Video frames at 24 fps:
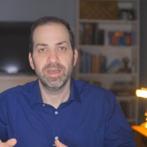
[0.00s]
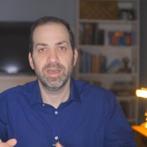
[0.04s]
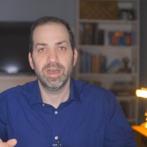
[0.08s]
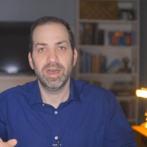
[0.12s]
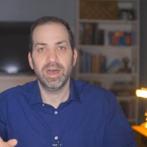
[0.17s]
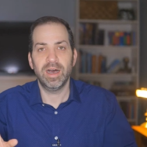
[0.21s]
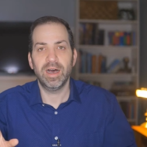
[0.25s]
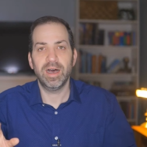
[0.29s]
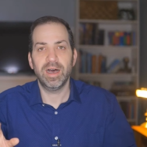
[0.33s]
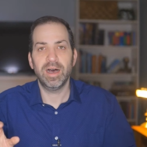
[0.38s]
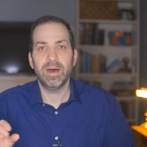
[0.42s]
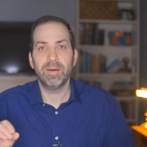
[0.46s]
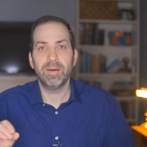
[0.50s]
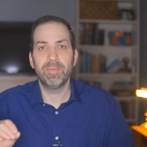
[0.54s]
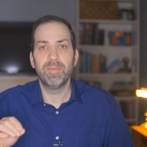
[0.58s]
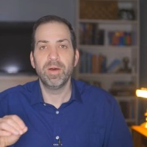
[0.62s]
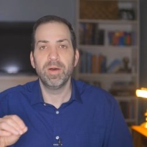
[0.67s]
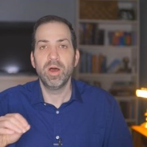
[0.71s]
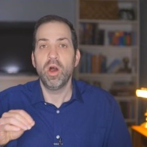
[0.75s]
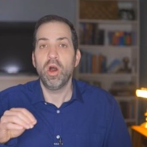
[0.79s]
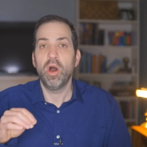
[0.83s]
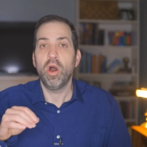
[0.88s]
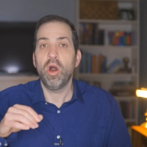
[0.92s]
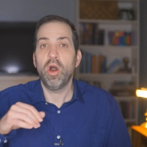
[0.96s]
Um,
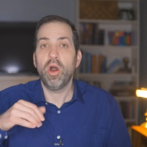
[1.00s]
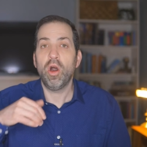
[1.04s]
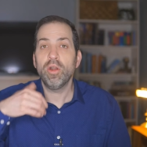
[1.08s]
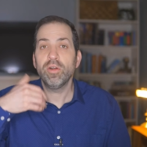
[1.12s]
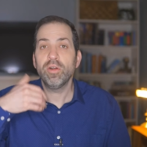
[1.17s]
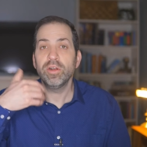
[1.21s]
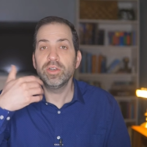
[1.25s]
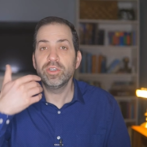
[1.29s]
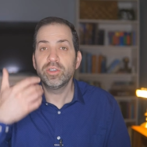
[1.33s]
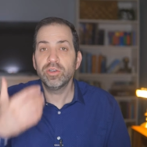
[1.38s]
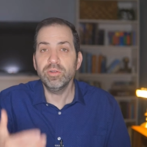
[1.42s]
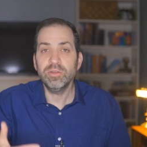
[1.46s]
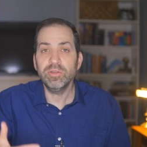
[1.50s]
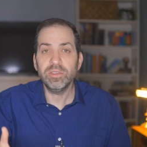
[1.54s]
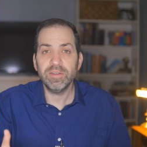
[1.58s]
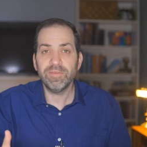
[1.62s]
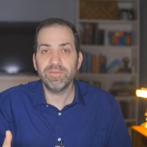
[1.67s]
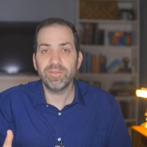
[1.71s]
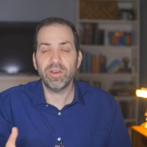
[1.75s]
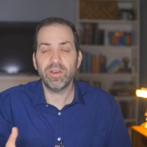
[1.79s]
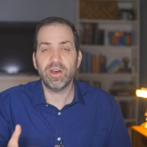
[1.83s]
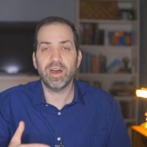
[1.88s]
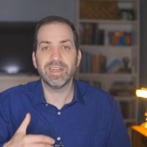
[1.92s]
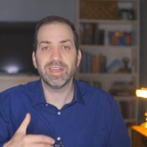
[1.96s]
are intrusive
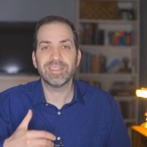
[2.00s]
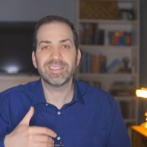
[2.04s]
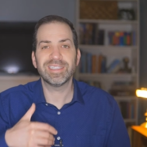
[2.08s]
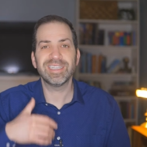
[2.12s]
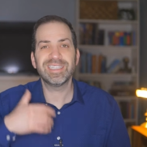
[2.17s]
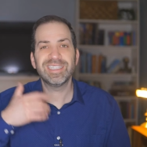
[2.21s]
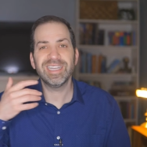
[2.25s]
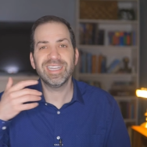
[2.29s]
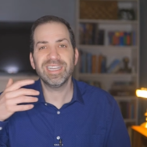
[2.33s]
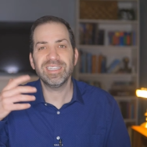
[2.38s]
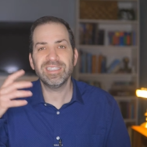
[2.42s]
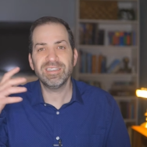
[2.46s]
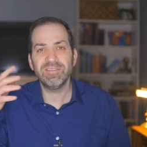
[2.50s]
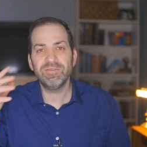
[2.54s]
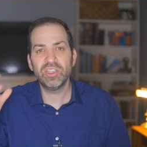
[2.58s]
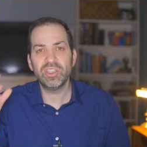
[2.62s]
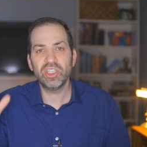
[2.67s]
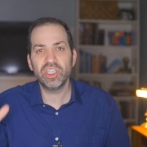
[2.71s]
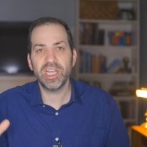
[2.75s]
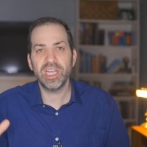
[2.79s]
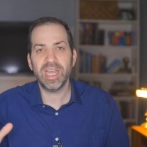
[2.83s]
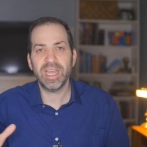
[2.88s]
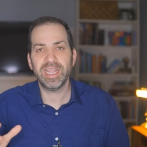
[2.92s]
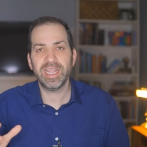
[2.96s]
thoughts, excessive
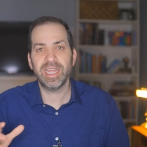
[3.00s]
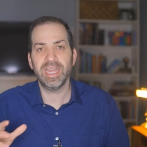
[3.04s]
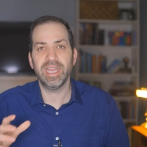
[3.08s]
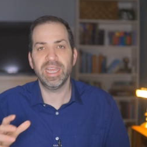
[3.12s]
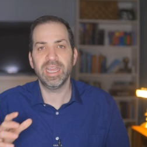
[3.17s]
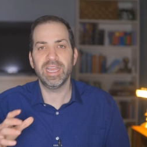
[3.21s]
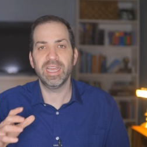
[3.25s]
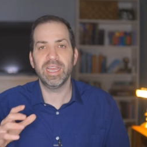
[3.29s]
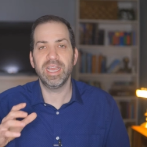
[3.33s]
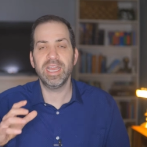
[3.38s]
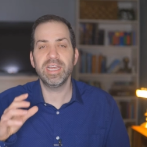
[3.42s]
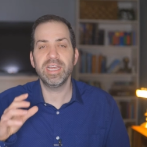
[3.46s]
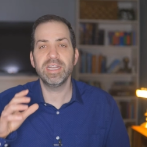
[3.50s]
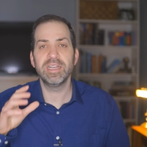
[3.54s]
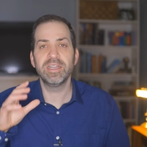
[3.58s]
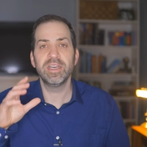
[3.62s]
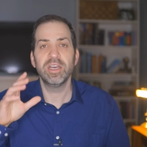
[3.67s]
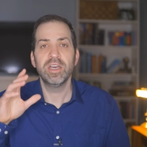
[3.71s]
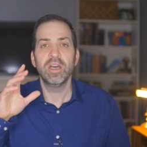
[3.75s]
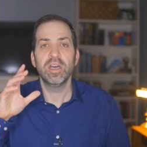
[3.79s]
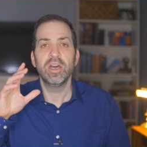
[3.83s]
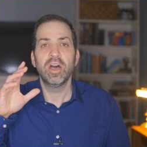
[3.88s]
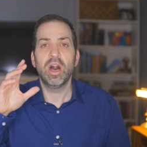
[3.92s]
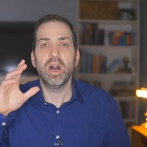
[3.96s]
checking, and
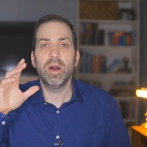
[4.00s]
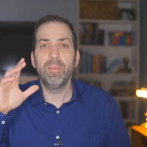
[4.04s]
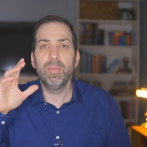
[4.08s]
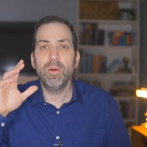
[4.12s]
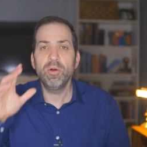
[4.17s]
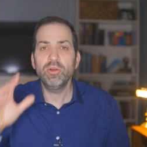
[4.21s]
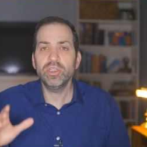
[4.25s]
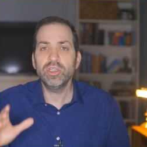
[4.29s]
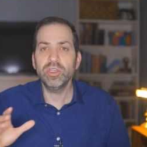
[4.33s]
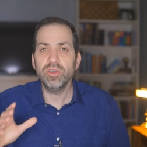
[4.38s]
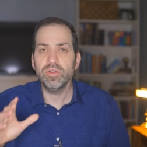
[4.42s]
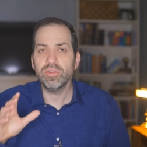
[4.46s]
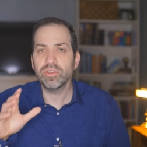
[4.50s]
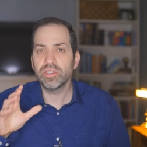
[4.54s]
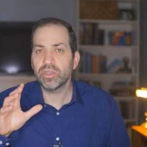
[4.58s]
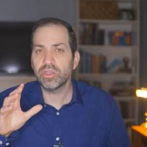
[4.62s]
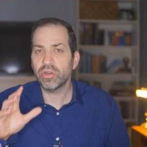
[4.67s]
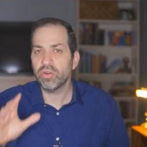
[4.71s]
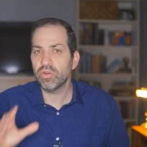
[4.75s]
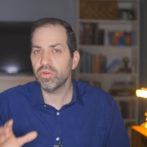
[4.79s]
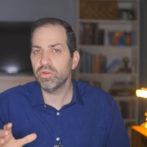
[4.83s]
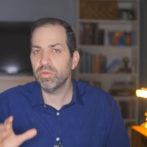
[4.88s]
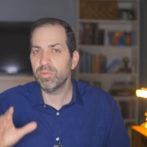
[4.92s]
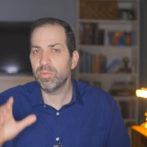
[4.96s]
emotional
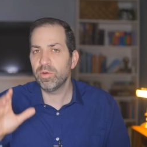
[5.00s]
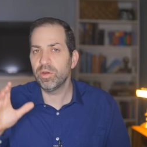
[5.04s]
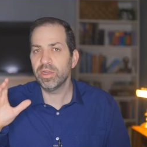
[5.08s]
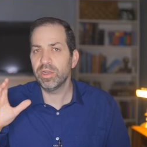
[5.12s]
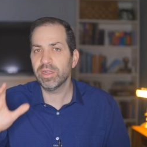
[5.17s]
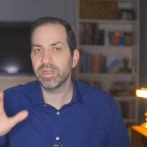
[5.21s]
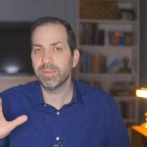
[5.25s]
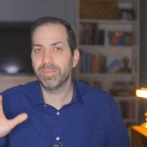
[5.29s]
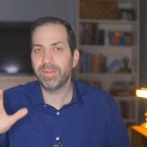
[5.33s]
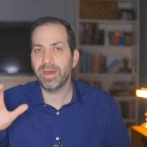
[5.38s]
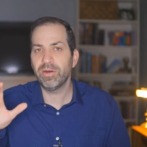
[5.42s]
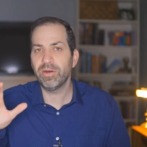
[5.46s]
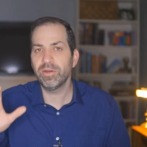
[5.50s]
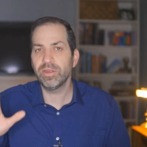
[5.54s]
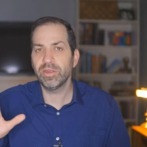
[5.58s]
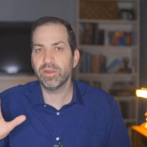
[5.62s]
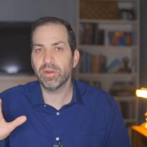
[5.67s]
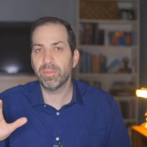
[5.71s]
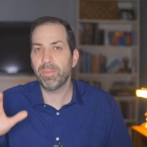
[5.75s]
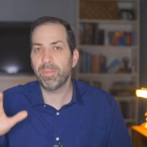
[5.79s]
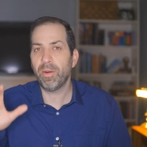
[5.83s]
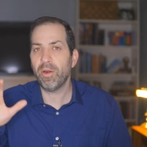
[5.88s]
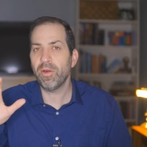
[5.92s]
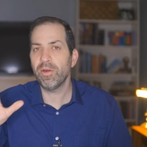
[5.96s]
turmoil about your
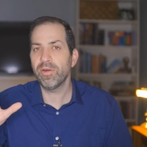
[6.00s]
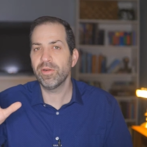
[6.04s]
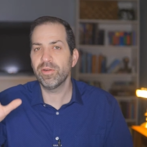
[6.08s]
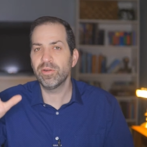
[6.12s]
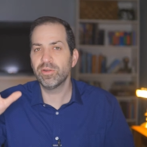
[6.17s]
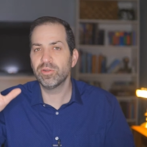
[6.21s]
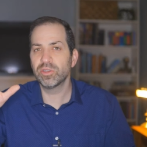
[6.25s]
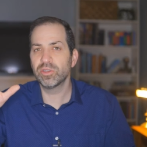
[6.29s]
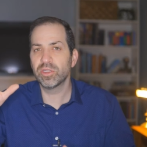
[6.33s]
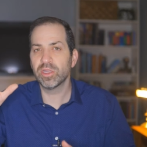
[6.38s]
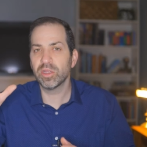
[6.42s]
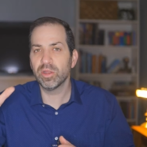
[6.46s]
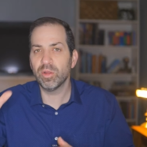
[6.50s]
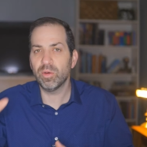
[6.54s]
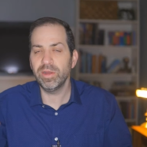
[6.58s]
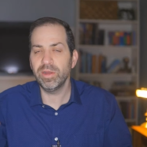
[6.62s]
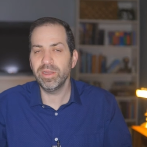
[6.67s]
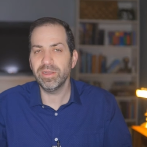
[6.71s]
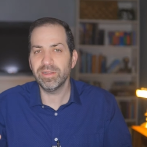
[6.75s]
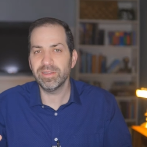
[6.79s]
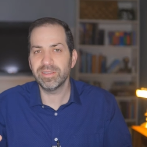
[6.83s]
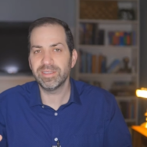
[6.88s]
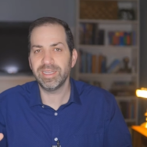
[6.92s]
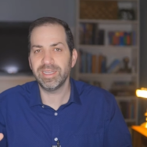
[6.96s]
partner's
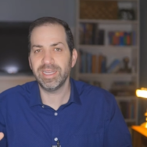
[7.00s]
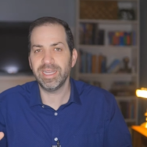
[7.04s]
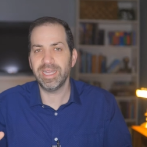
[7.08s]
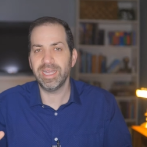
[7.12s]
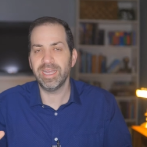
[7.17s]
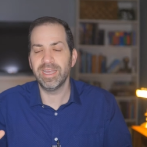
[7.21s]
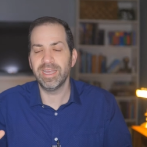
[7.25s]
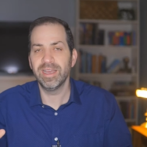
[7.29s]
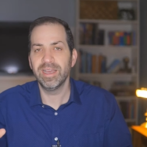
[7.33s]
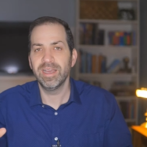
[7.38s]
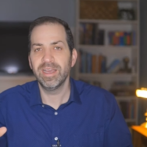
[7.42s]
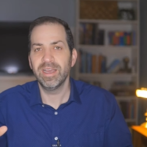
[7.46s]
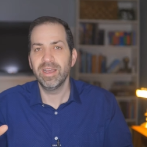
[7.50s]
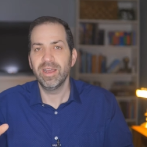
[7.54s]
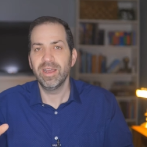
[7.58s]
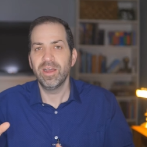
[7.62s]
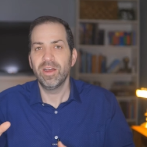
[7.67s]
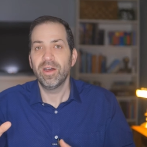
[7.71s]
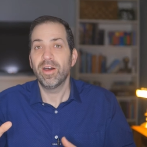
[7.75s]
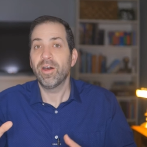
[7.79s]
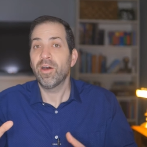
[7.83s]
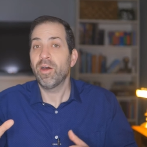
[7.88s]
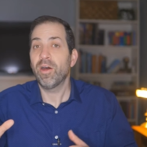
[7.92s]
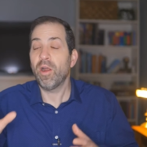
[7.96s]
loyalty,
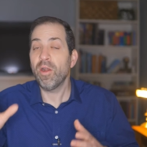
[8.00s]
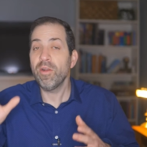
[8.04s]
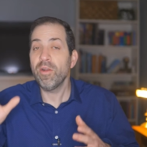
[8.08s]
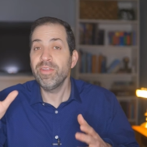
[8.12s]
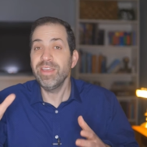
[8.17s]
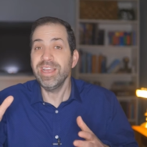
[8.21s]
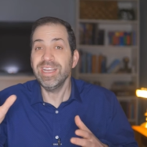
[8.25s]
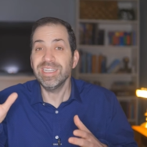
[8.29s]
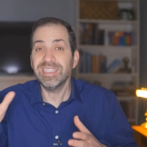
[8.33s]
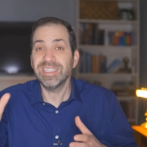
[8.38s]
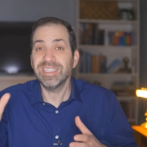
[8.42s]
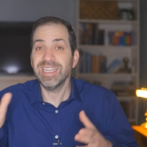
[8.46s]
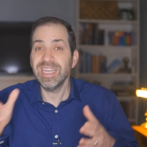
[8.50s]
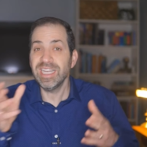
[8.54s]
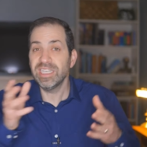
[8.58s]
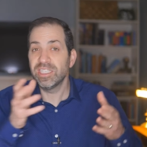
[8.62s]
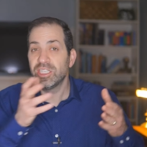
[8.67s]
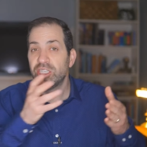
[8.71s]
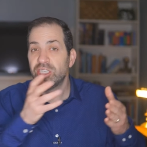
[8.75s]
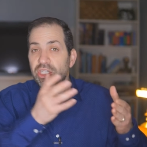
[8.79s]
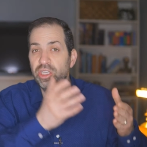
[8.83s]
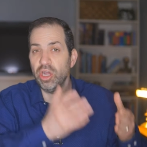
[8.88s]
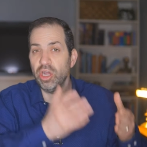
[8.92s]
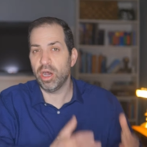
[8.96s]
are these things
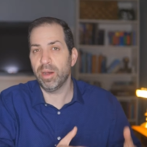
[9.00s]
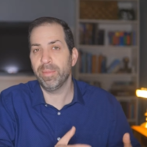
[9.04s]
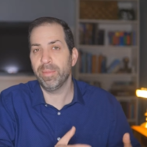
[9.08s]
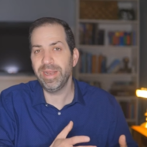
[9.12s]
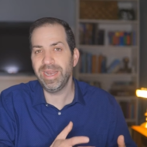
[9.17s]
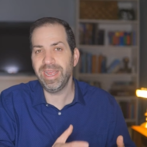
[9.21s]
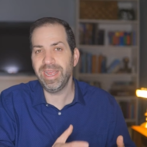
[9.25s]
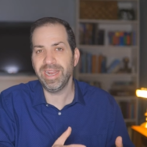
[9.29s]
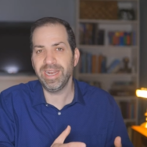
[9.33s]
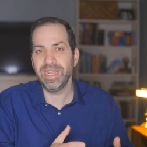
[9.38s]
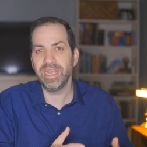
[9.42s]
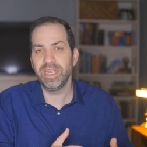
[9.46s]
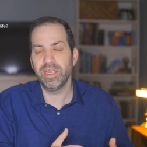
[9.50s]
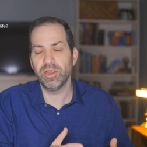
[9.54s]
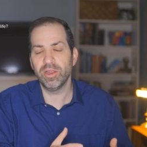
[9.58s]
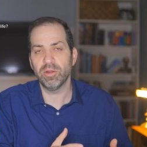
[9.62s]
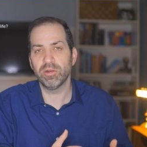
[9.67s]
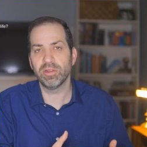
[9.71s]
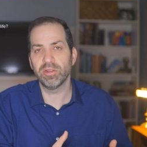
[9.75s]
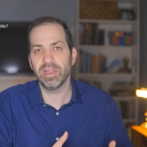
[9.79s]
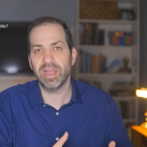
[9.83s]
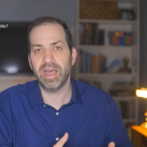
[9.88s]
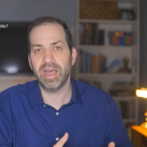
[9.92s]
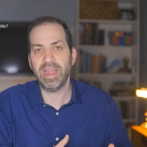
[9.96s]
dominating your
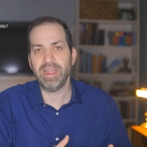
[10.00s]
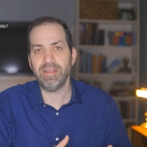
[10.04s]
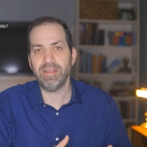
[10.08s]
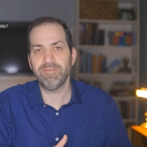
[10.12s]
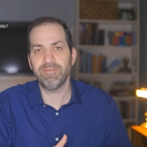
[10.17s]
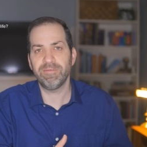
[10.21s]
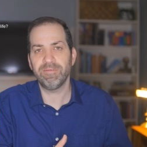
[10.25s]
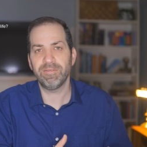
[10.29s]
life?